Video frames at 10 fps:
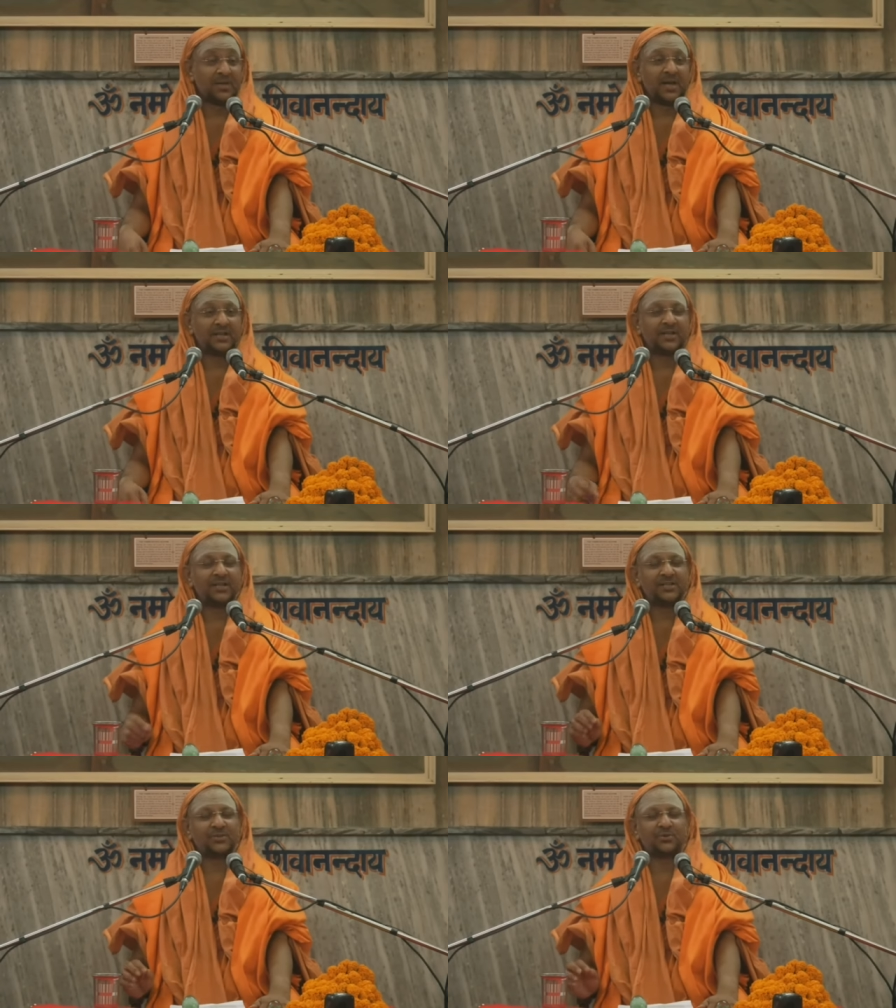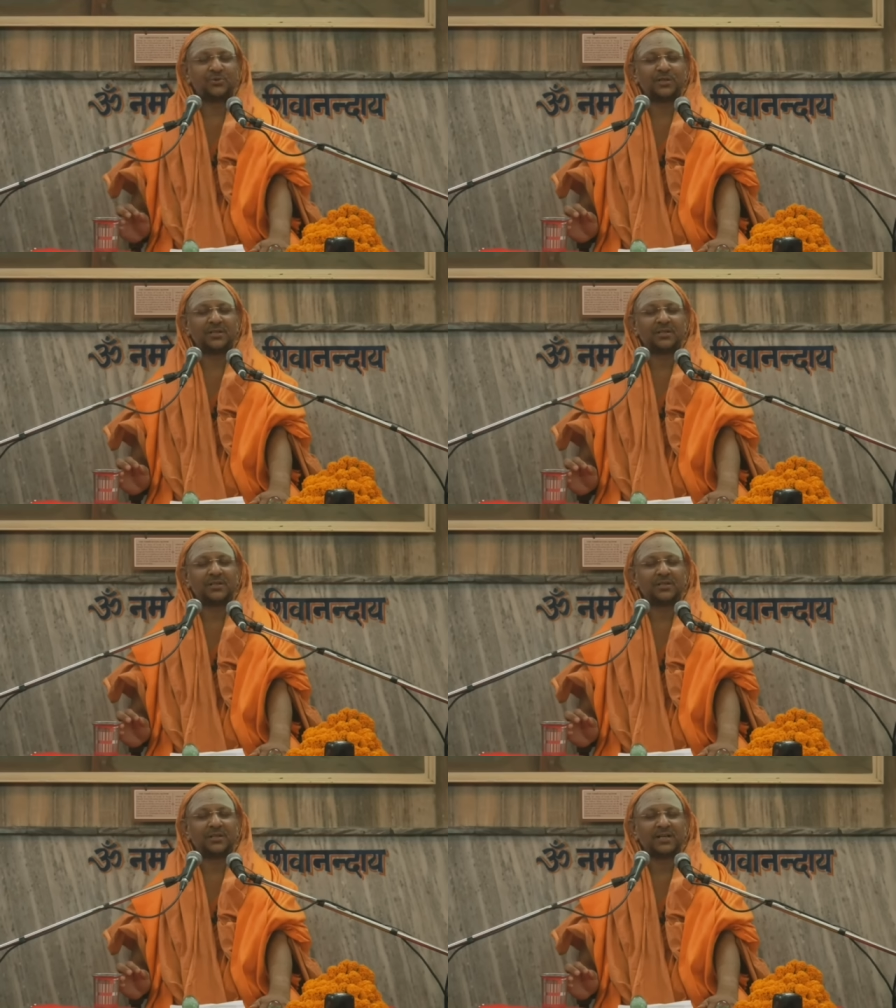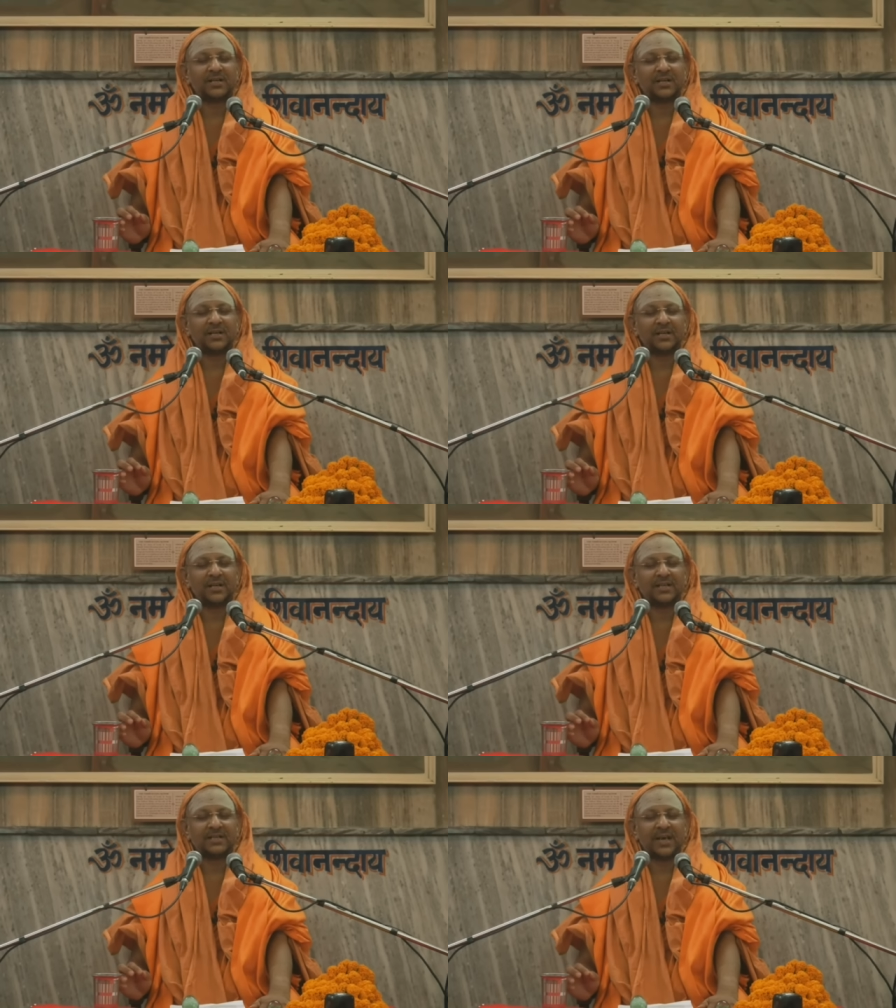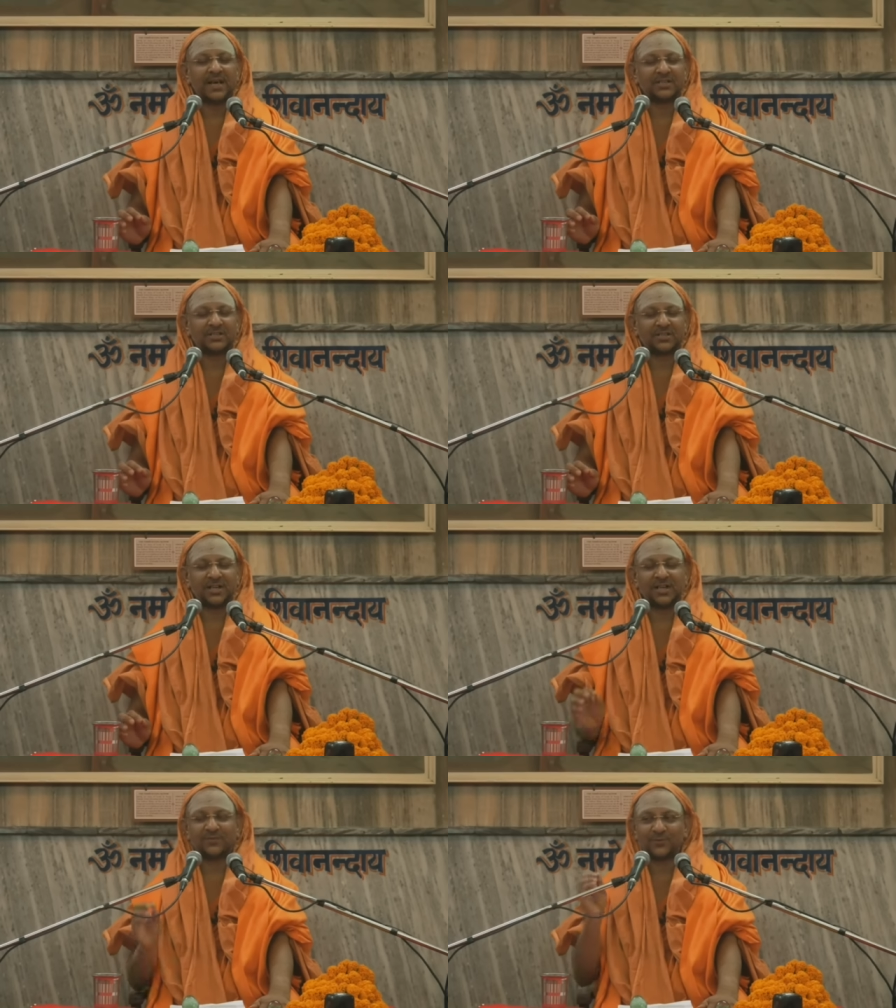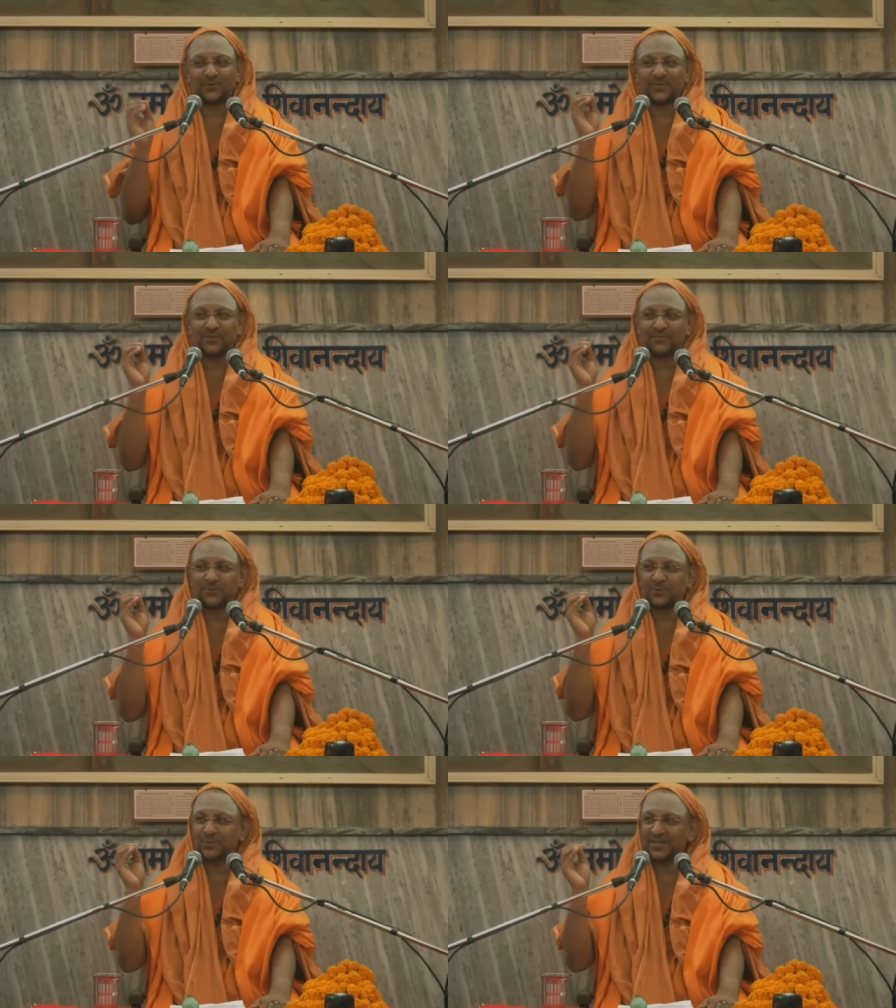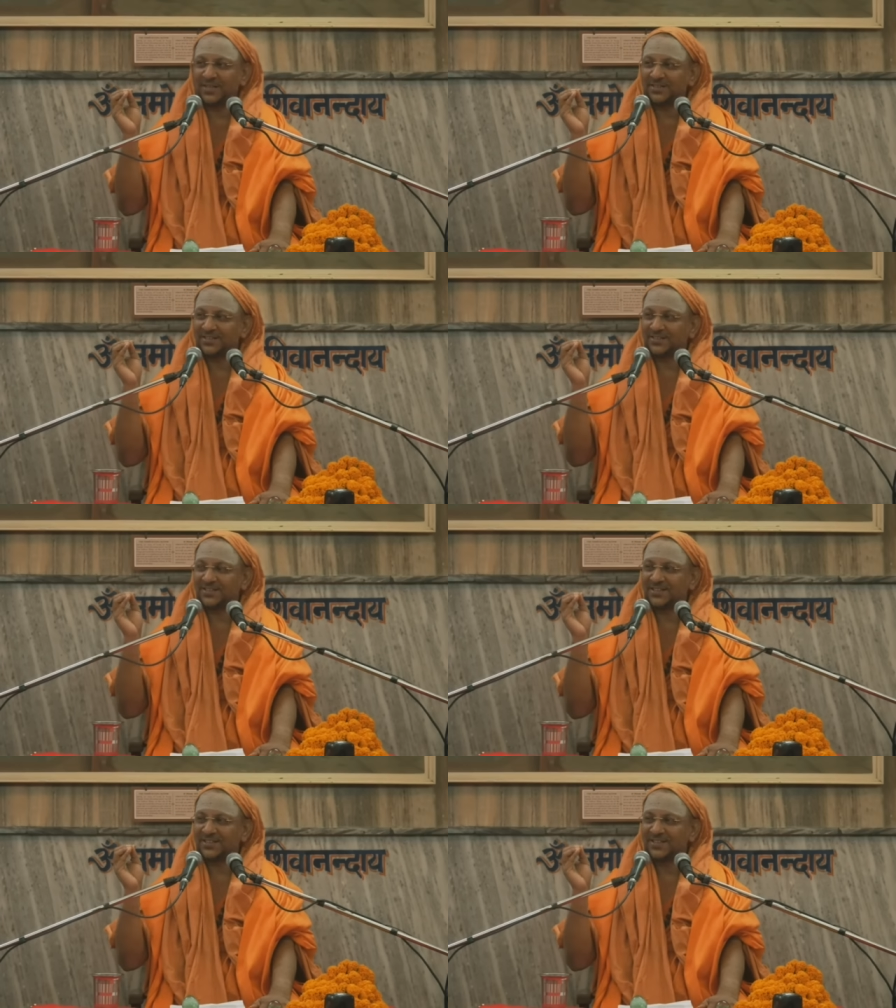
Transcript: And he stood in that state for some few minutes